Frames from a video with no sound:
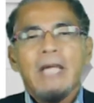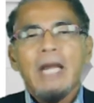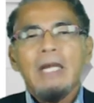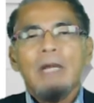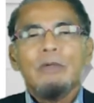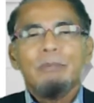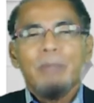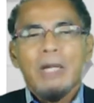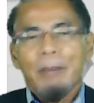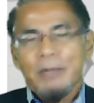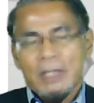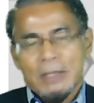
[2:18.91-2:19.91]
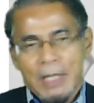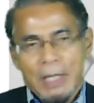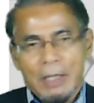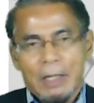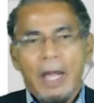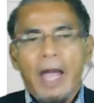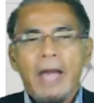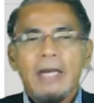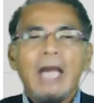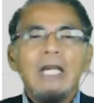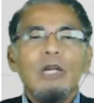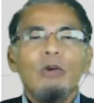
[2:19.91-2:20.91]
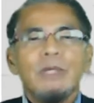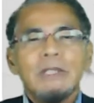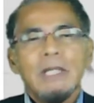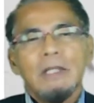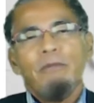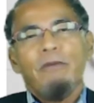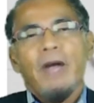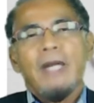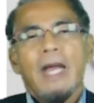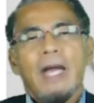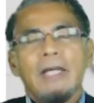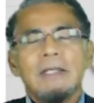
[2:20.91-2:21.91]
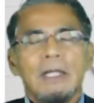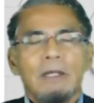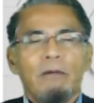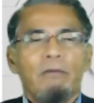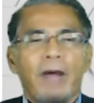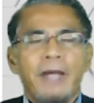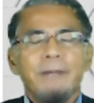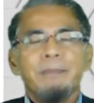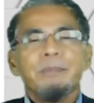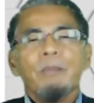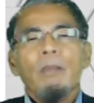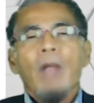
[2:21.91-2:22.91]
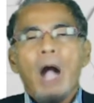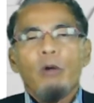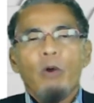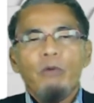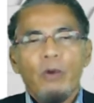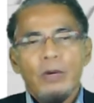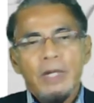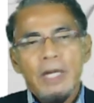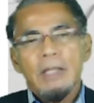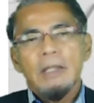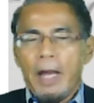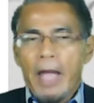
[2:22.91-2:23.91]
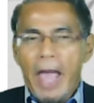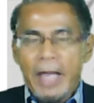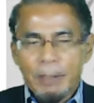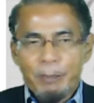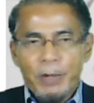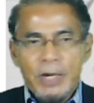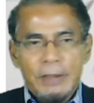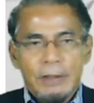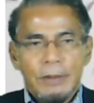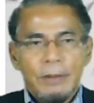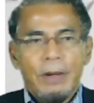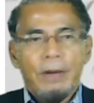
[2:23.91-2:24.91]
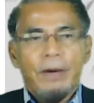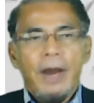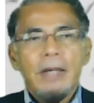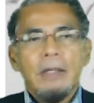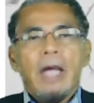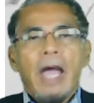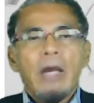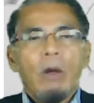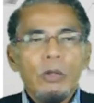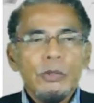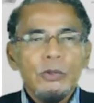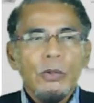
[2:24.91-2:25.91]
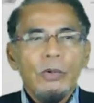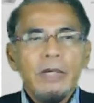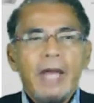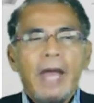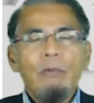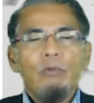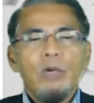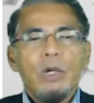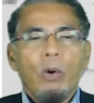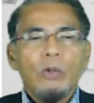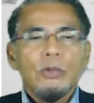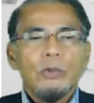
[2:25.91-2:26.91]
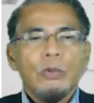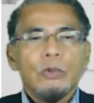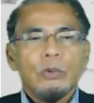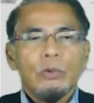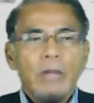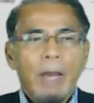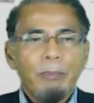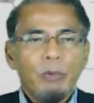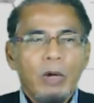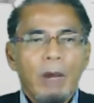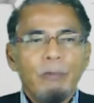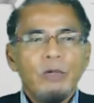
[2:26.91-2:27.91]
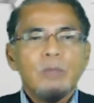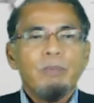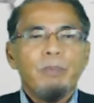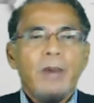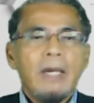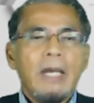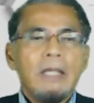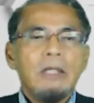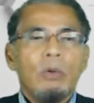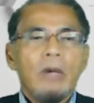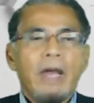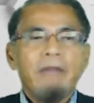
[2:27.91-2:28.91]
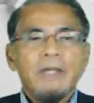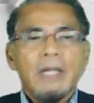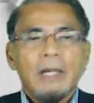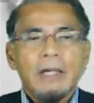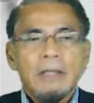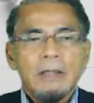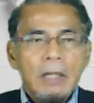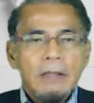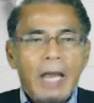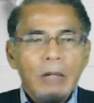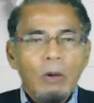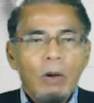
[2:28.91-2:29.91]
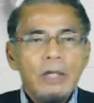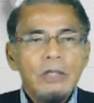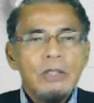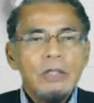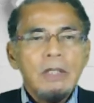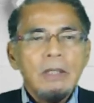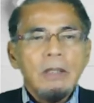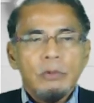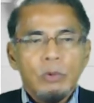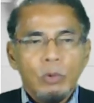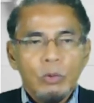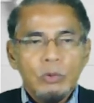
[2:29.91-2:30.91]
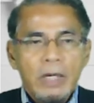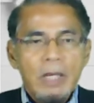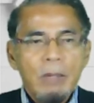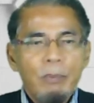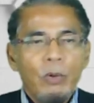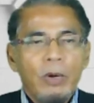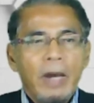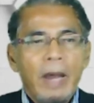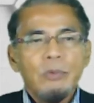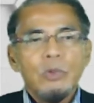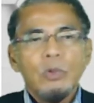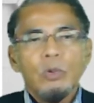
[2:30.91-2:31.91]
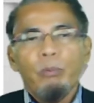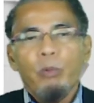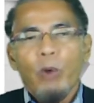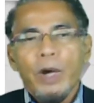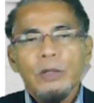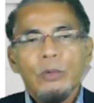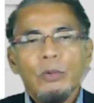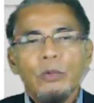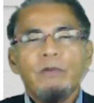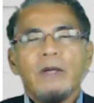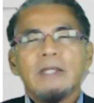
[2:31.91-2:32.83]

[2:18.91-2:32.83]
Then they will build up their skill, and then they will be certified as certified aquaponic agripreneur. All right, and also then we also through that program we spread the Ecolife integrated technology through training programs to poor youth.